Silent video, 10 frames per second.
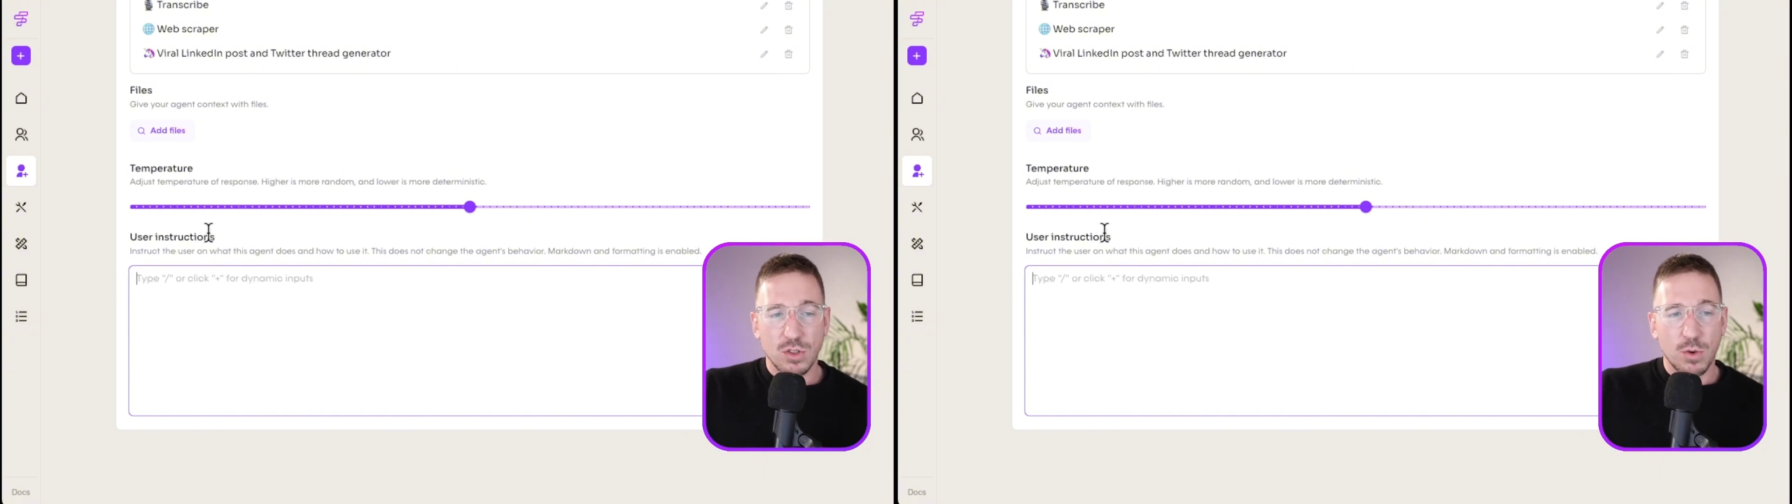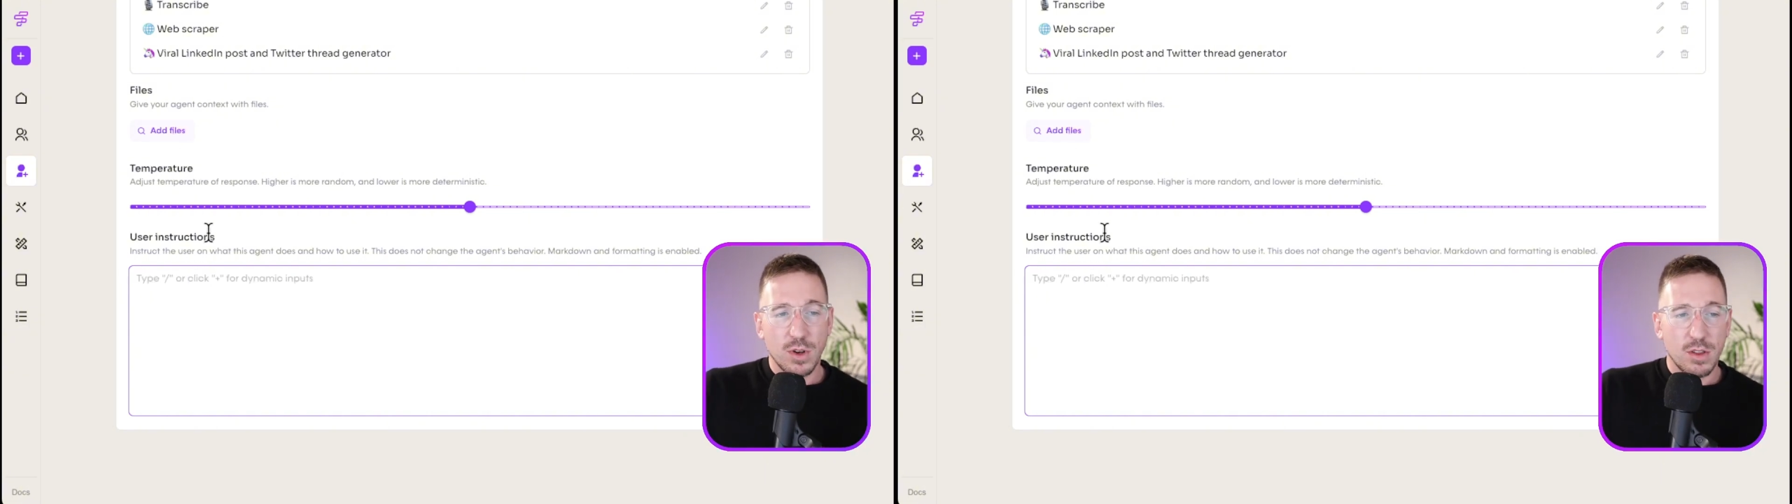
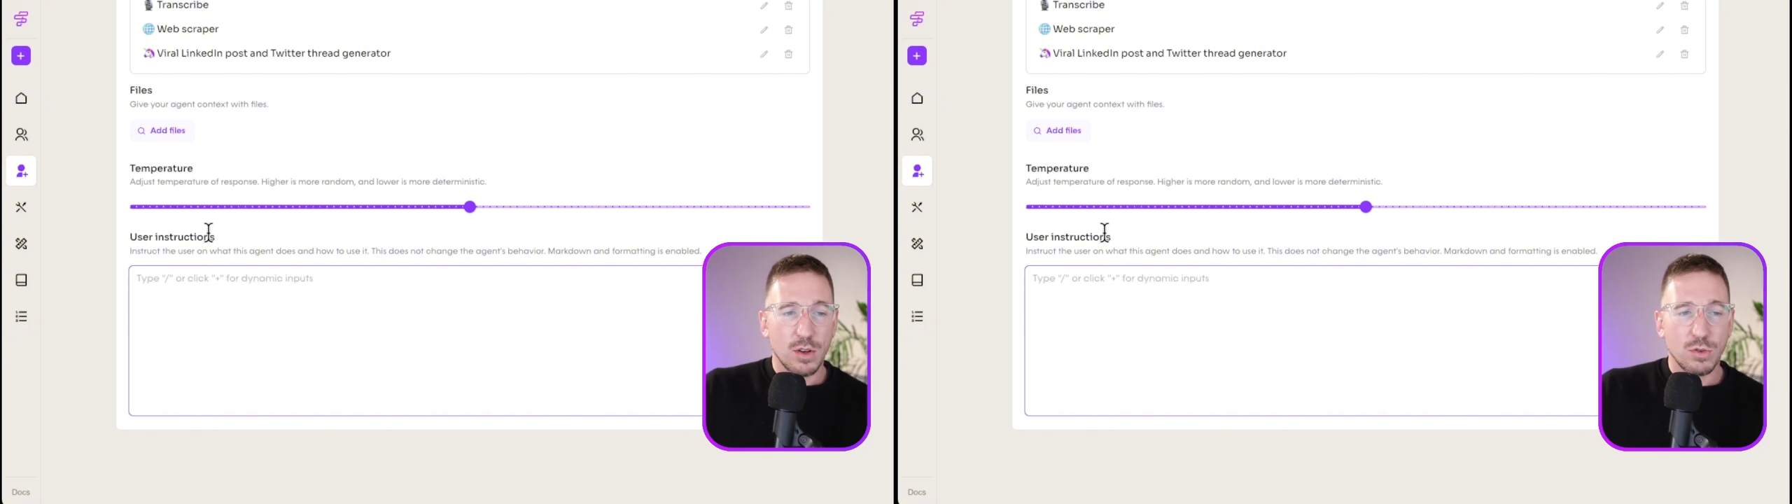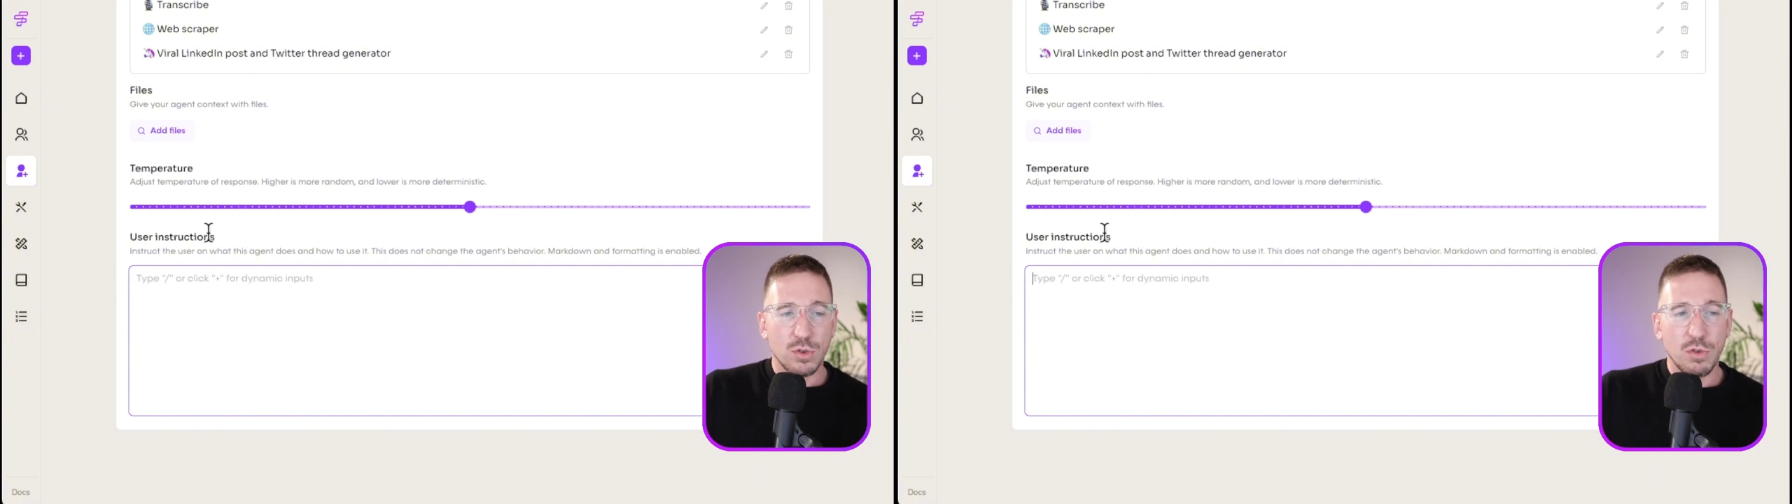do anything
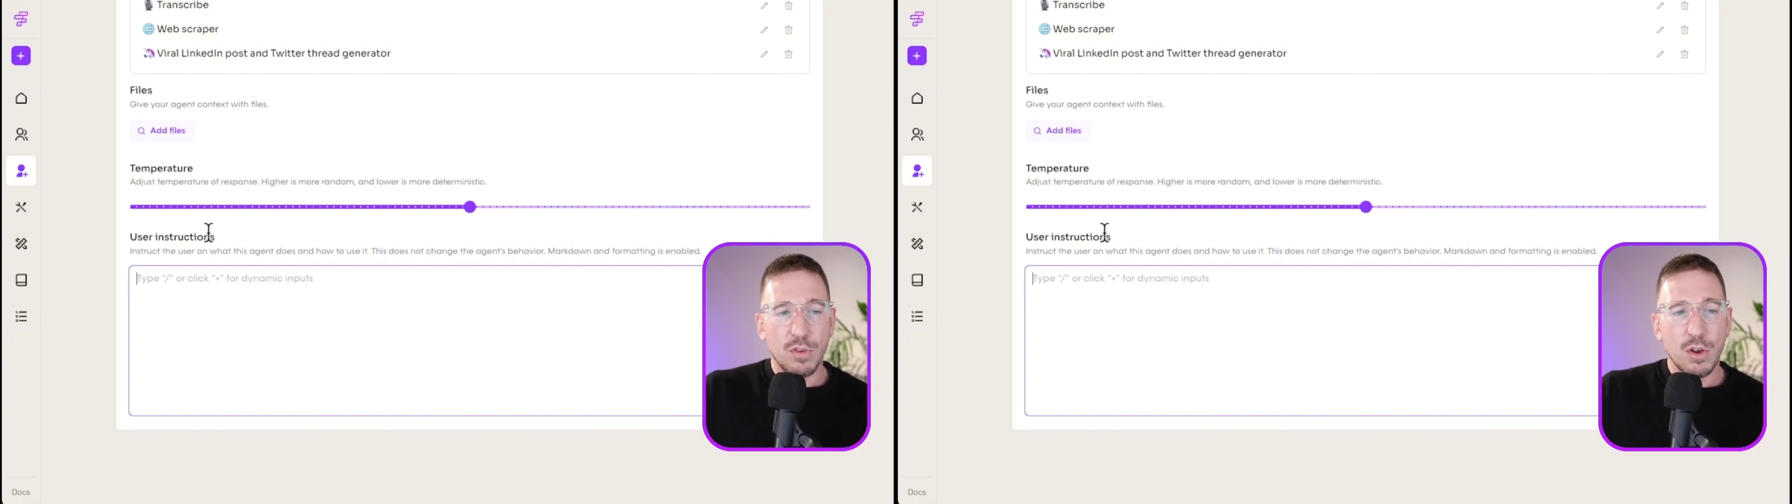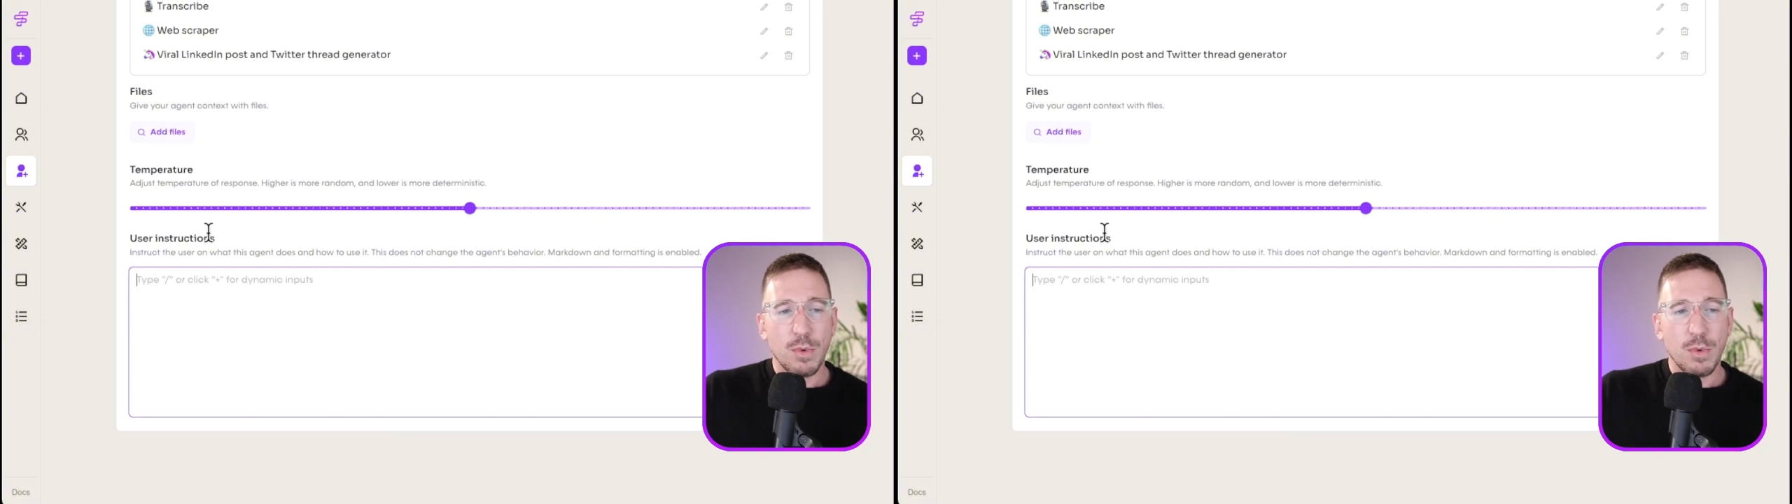on Toolflow,